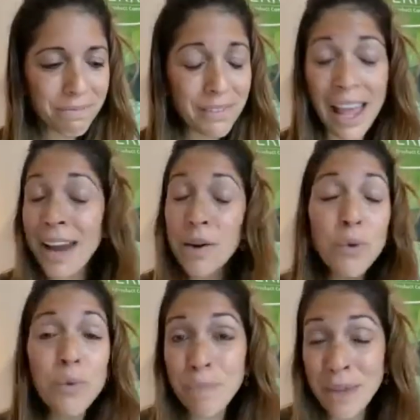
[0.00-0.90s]
And it
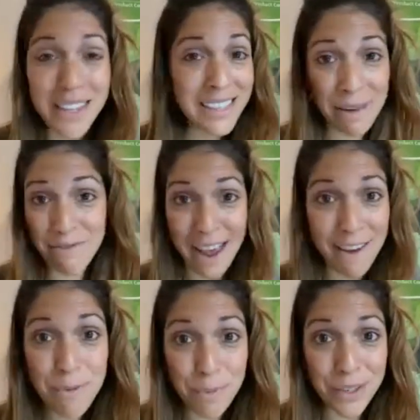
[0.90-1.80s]
will be the same for
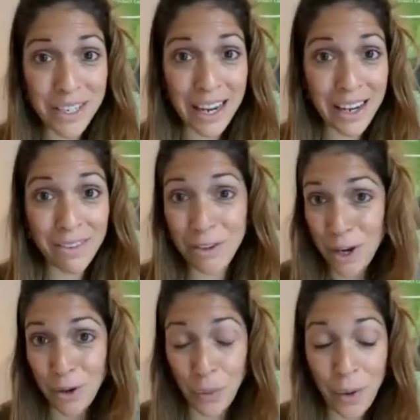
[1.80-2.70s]
everybody if you
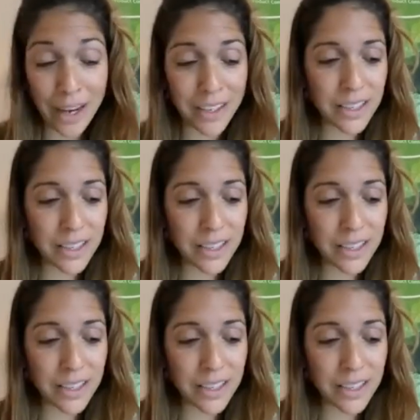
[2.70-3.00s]
don't quit.